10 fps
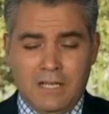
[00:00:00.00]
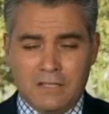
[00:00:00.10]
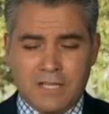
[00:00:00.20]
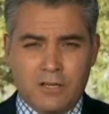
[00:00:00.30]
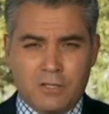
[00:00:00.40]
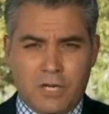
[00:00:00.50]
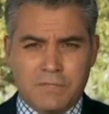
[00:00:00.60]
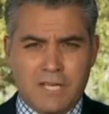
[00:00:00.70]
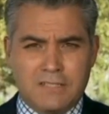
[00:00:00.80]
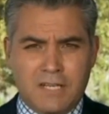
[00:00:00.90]
Now, Donald
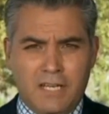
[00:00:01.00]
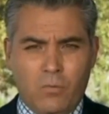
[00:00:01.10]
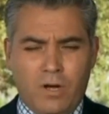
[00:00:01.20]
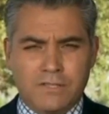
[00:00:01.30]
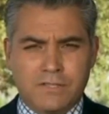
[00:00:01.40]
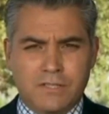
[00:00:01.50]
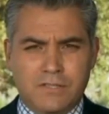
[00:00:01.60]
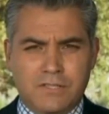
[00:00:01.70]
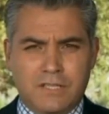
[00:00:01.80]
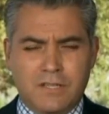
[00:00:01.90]
Trump said today he wants to
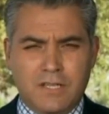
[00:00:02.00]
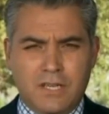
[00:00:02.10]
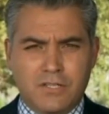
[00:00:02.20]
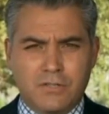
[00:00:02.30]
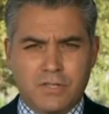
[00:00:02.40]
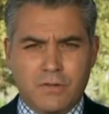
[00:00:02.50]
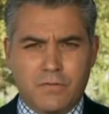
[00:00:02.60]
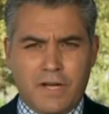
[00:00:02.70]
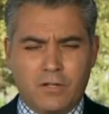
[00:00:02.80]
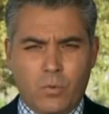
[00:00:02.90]
stick to the issues in the
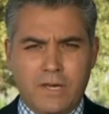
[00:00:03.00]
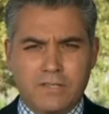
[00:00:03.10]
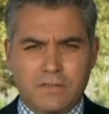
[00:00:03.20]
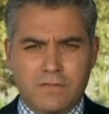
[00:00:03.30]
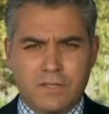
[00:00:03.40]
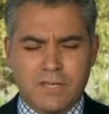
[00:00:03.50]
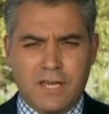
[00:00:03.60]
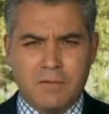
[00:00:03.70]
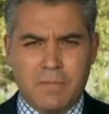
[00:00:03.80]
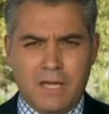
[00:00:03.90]
final weeks of this
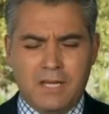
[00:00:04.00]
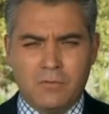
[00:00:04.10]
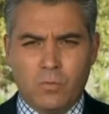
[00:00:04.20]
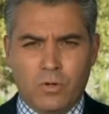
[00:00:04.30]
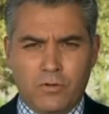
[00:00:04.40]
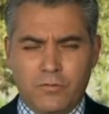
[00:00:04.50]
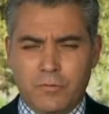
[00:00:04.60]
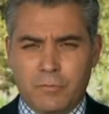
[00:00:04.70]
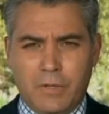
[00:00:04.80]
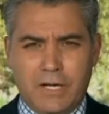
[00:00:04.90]
campaign, Wolf.
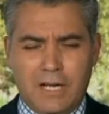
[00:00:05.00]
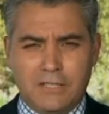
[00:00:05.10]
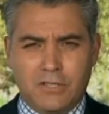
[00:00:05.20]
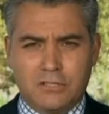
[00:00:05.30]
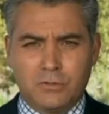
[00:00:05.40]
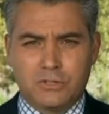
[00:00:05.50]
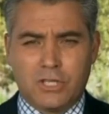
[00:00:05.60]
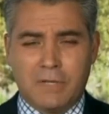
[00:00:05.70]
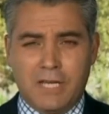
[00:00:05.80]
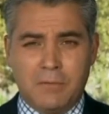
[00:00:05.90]
But I talked to a
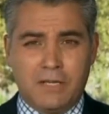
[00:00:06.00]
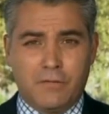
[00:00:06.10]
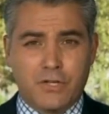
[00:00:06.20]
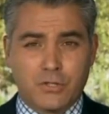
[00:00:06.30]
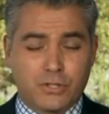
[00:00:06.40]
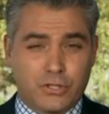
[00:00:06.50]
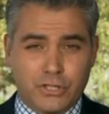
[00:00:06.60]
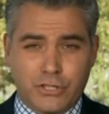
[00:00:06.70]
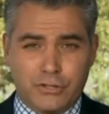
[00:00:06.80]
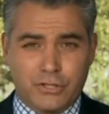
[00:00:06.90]
Trump campaign official
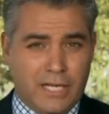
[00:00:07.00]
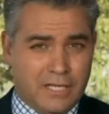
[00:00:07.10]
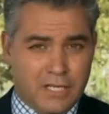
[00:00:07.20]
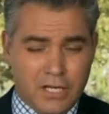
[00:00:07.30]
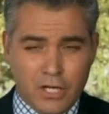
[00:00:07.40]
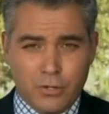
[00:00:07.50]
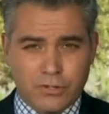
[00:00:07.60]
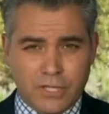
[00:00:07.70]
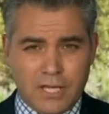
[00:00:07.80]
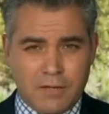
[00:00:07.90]
earlier today who
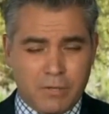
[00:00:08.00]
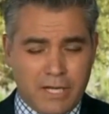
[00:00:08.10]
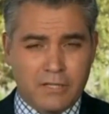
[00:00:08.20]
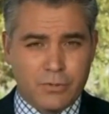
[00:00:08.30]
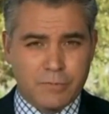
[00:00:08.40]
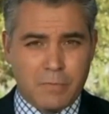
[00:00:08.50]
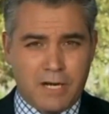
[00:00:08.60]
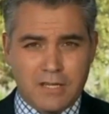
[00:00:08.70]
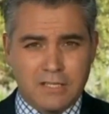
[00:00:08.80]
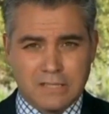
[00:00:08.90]
said they plan to
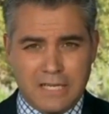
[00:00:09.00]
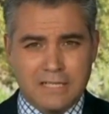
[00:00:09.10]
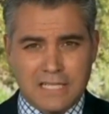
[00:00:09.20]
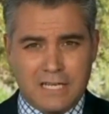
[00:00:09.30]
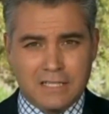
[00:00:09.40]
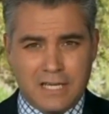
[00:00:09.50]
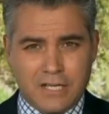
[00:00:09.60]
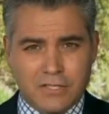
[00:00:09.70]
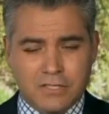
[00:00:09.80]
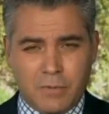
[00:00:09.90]
respond to these latest
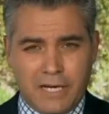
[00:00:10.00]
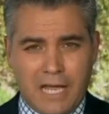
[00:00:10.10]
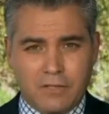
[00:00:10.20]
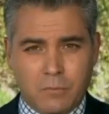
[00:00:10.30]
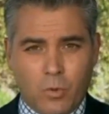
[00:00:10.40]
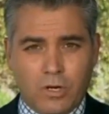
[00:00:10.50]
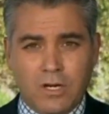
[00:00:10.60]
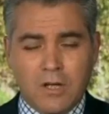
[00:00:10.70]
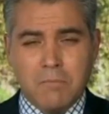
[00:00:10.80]
allegations by having more